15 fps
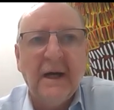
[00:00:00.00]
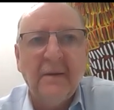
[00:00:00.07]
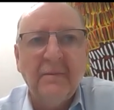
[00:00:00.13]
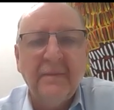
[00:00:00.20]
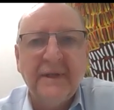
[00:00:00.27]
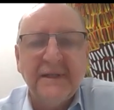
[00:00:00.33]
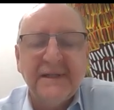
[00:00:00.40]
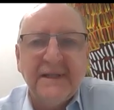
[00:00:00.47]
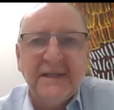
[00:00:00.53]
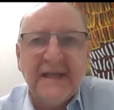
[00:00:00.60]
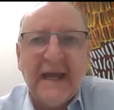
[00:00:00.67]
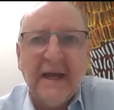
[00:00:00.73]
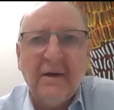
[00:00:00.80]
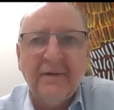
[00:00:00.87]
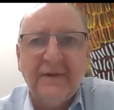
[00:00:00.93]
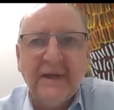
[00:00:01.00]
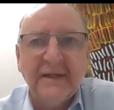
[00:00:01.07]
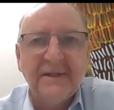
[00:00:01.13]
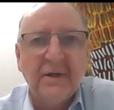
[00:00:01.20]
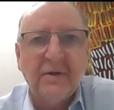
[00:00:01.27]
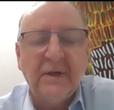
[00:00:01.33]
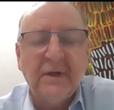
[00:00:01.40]
This is how
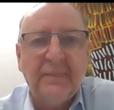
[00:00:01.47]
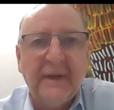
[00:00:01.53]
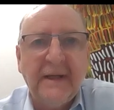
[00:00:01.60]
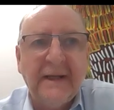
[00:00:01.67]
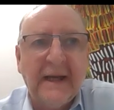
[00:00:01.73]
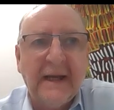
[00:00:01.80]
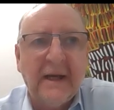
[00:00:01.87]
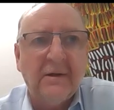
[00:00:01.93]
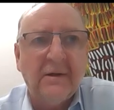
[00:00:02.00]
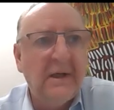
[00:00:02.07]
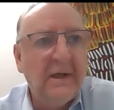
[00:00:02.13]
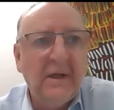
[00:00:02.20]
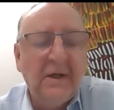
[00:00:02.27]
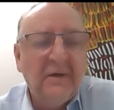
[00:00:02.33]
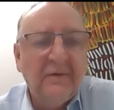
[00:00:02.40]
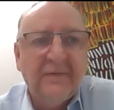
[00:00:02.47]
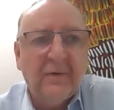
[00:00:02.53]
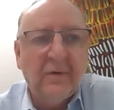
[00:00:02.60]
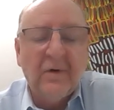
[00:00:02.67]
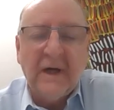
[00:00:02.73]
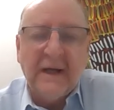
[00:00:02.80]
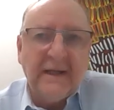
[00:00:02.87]
things are going to be now
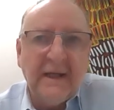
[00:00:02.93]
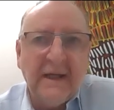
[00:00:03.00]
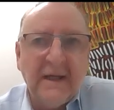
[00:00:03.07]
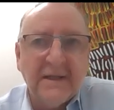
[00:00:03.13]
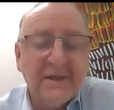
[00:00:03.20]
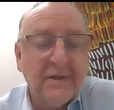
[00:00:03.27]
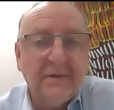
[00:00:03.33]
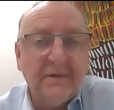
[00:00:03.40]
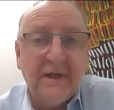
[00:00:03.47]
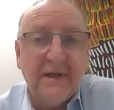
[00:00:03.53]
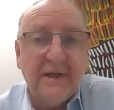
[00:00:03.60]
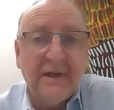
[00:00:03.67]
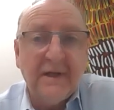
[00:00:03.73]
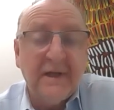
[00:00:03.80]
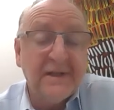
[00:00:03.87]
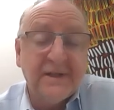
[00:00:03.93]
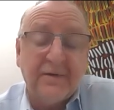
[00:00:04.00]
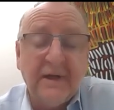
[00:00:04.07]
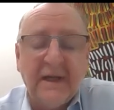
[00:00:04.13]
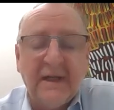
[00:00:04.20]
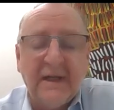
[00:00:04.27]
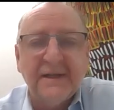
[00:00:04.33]
for a year, 2 years,
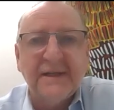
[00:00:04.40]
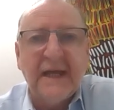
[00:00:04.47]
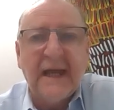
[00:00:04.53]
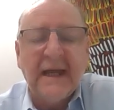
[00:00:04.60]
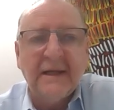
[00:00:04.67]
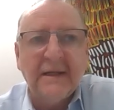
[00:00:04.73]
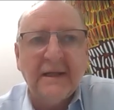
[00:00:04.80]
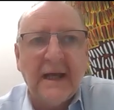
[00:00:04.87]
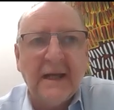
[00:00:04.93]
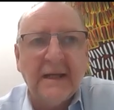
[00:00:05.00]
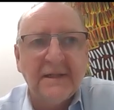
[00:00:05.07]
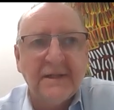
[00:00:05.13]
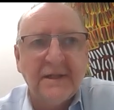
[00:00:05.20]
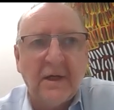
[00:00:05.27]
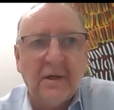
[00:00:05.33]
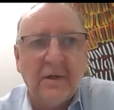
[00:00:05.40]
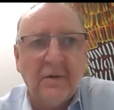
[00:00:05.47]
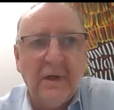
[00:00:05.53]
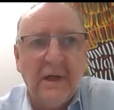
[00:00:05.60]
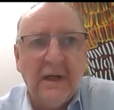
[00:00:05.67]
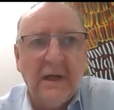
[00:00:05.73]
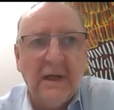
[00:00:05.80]
3 years. And
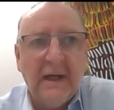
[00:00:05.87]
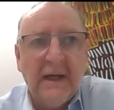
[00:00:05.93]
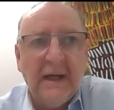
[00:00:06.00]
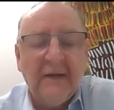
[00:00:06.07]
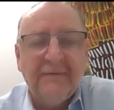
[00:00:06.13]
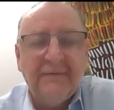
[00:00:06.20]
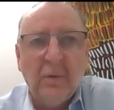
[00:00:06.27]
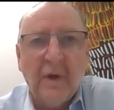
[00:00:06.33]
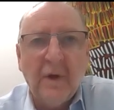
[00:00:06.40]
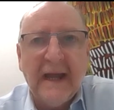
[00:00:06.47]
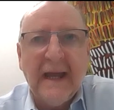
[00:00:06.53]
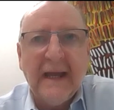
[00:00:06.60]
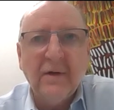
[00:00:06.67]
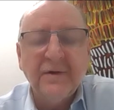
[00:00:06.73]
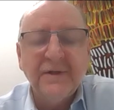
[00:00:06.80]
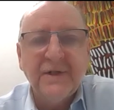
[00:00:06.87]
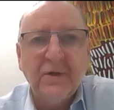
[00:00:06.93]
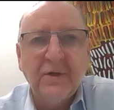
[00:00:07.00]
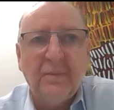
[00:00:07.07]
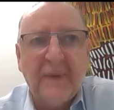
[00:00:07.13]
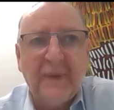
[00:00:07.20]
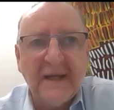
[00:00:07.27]
so if you want to hang on to
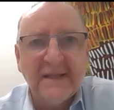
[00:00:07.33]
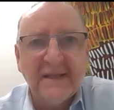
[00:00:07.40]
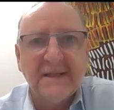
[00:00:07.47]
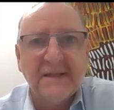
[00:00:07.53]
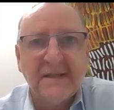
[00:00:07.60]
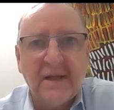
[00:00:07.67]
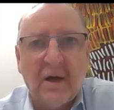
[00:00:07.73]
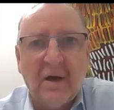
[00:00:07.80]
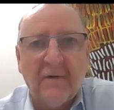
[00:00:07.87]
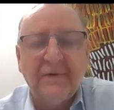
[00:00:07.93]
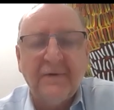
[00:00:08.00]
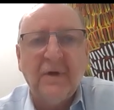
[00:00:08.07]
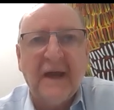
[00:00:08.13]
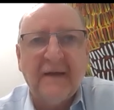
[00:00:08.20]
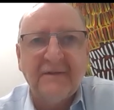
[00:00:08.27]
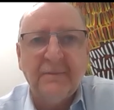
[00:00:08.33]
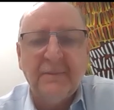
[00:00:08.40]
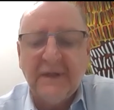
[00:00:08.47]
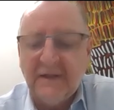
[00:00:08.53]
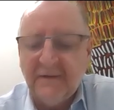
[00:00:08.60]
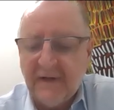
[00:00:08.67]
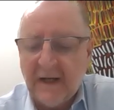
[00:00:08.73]
your best staff, you have to
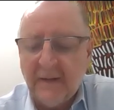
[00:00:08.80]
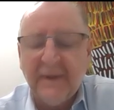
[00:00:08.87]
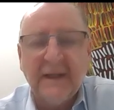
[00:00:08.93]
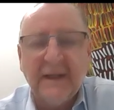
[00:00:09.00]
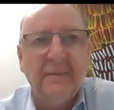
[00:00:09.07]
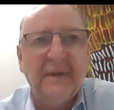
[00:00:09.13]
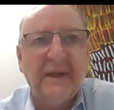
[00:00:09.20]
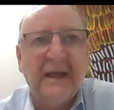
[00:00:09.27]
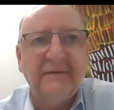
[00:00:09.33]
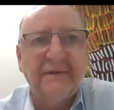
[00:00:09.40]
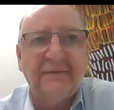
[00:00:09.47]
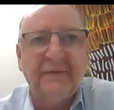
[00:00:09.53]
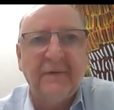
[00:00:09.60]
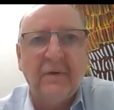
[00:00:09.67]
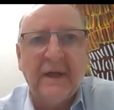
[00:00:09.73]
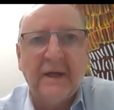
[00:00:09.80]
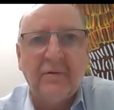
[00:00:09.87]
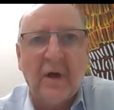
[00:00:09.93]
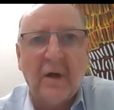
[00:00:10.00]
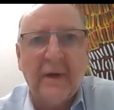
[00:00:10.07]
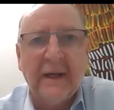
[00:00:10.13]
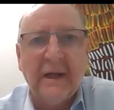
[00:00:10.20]
be developing them. They have to feel they're
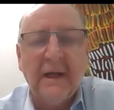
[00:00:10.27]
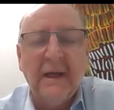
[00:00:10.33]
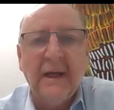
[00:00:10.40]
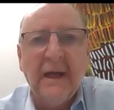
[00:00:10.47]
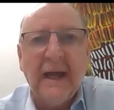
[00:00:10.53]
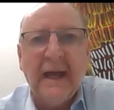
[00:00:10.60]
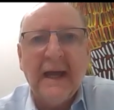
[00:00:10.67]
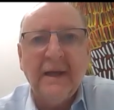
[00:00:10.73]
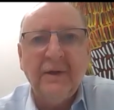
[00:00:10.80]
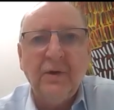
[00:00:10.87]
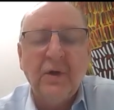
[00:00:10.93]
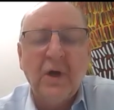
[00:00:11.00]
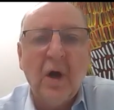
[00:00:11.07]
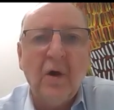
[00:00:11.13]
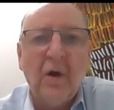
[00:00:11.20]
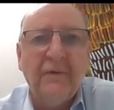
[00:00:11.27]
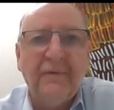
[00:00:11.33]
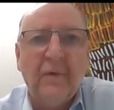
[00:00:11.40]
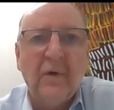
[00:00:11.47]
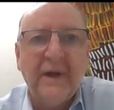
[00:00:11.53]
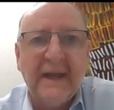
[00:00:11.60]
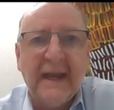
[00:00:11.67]
growing. And you can't
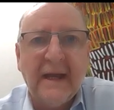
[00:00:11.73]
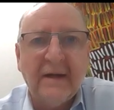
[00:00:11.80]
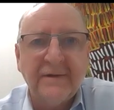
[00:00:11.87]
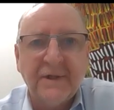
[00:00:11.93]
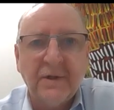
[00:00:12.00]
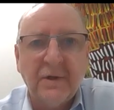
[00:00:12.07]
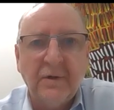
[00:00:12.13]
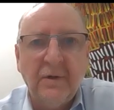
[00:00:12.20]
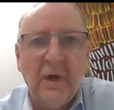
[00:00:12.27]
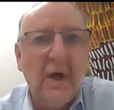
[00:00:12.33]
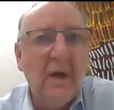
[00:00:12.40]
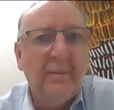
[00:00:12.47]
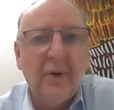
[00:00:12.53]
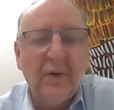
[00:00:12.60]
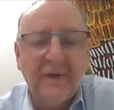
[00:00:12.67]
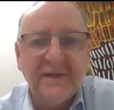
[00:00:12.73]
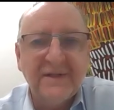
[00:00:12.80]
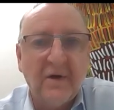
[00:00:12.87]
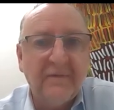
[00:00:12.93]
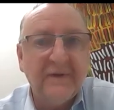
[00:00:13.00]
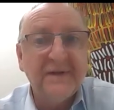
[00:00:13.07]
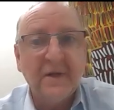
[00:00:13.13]
avoid now to put this
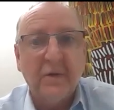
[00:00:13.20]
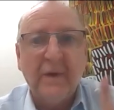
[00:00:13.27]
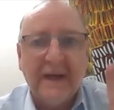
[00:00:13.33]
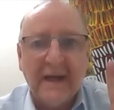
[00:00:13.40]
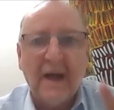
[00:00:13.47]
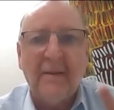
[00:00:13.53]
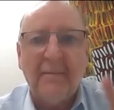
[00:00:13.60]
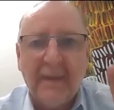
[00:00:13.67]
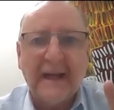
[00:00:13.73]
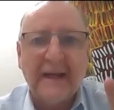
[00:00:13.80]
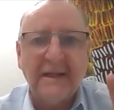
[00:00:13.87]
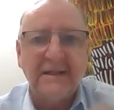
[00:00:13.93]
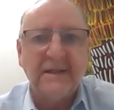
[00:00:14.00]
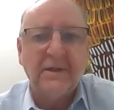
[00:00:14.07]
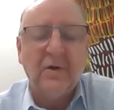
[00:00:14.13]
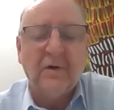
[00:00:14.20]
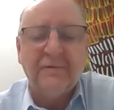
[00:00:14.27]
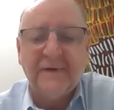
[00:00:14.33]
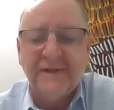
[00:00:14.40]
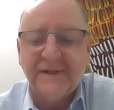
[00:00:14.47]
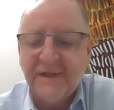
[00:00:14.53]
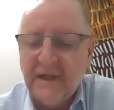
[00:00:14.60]
off until we come back into the
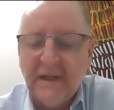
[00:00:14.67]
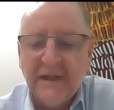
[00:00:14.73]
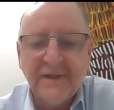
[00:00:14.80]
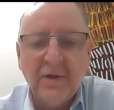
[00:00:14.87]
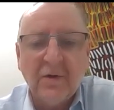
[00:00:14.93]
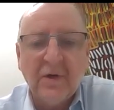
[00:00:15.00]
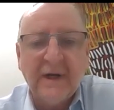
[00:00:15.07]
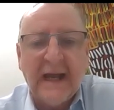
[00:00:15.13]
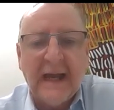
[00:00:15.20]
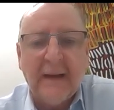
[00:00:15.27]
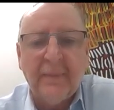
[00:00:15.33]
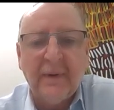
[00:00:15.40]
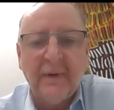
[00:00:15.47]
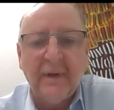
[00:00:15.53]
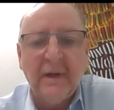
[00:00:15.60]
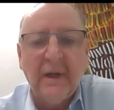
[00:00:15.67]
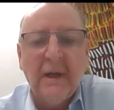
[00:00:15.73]
office. It's not going to happen.